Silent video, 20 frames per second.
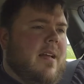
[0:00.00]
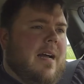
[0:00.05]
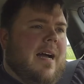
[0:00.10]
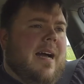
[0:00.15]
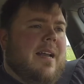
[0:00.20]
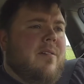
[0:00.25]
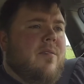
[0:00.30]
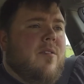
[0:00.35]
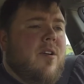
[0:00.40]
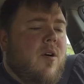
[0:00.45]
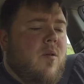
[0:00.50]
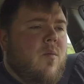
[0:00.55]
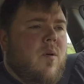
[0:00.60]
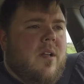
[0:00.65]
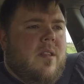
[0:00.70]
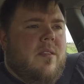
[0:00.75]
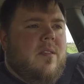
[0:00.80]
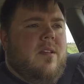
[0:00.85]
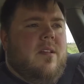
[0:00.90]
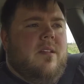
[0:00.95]
I don't know
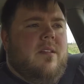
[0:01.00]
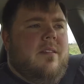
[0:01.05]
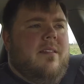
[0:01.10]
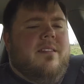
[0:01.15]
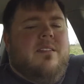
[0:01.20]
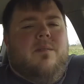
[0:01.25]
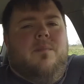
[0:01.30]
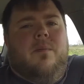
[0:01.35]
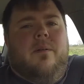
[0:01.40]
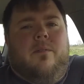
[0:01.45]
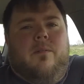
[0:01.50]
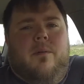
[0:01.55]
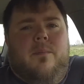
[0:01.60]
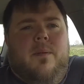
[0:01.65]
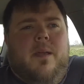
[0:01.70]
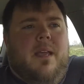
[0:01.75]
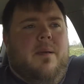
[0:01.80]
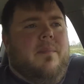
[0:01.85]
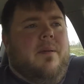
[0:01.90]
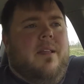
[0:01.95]
what the discipline would
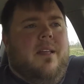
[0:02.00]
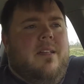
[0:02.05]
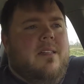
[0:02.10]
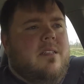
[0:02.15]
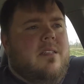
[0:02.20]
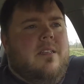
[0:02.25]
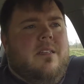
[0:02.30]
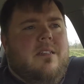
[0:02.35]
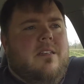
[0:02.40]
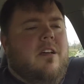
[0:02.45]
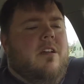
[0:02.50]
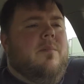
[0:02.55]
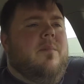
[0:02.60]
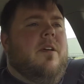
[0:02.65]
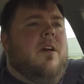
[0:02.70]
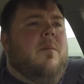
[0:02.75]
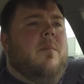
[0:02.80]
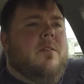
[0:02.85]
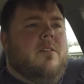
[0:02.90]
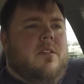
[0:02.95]
be, but it's going to be
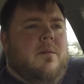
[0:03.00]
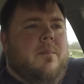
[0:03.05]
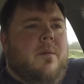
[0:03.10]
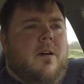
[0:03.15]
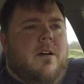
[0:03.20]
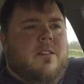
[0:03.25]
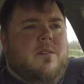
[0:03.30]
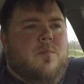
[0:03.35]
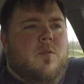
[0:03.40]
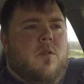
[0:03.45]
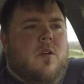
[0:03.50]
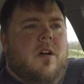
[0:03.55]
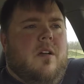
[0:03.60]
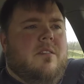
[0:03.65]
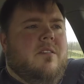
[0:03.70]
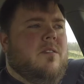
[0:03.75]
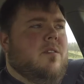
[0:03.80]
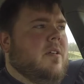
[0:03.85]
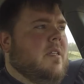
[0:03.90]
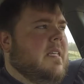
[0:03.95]
almost impossible
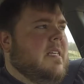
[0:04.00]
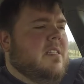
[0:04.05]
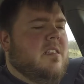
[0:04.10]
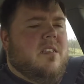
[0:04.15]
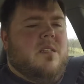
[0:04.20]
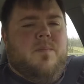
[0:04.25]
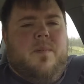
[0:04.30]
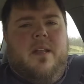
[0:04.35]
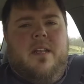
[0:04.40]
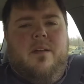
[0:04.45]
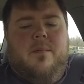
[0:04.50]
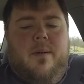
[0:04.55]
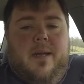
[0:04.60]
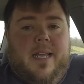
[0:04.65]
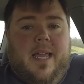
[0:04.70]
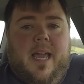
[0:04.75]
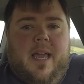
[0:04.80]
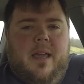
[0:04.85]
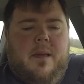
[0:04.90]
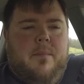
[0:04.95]
not to at least suspend him a
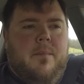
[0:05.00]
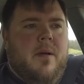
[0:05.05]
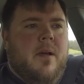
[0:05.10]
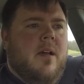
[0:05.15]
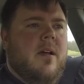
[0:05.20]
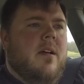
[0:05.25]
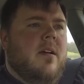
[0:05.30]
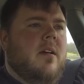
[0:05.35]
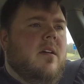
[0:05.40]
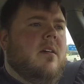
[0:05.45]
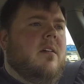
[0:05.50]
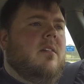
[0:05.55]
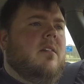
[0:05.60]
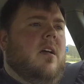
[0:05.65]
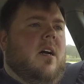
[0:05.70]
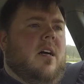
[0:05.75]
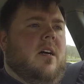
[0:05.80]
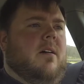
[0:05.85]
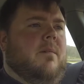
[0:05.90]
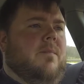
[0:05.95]
game.
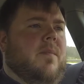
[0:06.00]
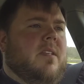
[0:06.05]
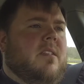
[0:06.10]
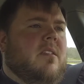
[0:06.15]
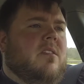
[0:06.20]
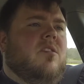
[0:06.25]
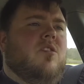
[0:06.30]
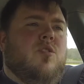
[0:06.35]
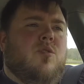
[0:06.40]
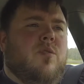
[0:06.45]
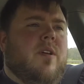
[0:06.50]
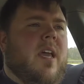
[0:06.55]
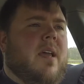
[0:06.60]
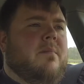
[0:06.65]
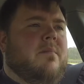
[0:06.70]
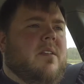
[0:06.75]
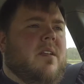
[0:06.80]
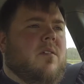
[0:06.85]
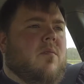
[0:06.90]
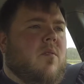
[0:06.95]
This is 2
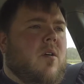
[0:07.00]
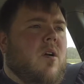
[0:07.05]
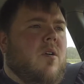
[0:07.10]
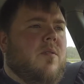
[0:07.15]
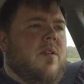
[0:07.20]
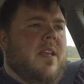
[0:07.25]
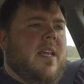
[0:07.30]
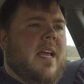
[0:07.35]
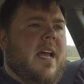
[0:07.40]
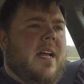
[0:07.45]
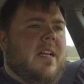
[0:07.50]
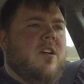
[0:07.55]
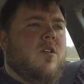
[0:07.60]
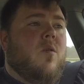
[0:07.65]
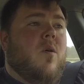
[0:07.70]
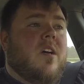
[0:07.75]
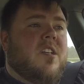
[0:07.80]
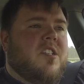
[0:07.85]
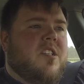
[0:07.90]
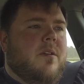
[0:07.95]
games in a row that he had
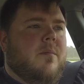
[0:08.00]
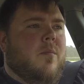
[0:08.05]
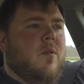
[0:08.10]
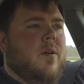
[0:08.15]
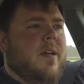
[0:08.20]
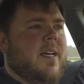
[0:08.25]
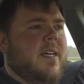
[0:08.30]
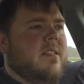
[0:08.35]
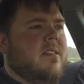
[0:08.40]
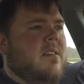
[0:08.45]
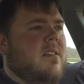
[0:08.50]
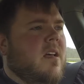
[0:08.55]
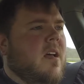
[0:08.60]
questionable hits.